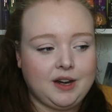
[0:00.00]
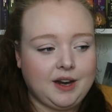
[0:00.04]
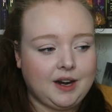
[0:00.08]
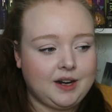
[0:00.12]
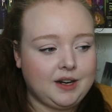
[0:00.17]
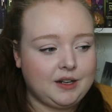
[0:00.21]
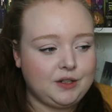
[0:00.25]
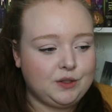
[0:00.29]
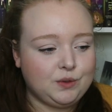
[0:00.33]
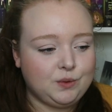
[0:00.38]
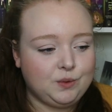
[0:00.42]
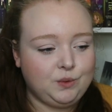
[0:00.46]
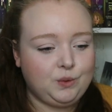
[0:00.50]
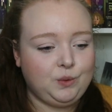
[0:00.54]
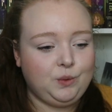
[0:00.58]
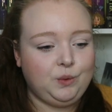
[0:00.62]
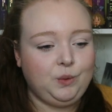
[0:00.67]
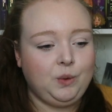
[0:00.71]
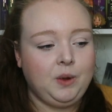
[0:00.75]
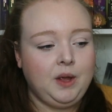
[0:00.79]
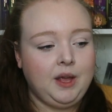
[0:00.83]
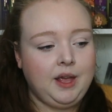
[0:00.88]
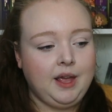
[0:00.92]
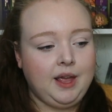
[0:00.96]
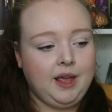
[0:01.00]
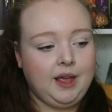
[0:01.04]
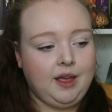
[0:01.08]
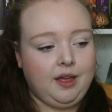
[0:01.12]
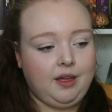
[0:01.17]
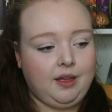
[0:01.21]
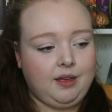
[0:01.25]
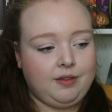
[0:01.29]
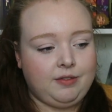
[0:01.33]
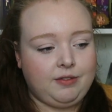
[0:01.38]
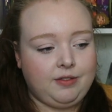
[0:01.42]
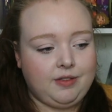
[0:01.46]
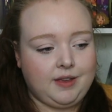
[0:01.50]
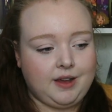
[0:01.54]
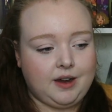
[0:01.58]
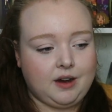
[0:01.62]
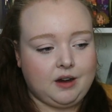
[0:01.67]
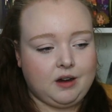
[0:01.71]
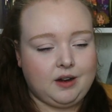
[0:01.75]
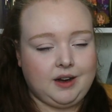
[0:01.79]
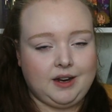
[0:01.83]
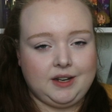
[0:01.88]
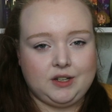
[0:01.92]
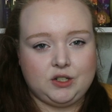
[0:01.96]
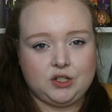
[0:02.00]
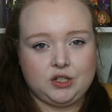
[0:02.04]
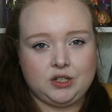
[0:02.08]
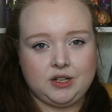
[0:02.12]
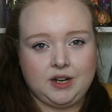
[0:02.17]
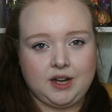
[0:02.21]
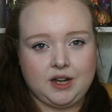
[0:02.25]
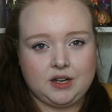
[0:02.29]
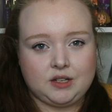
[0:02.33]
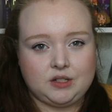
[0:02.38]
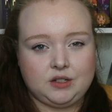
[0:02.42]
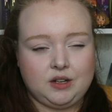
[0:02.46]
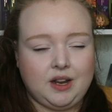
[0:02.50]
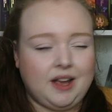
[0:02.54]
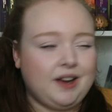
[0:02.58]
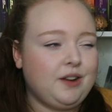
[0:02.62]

and I don't know if they're international.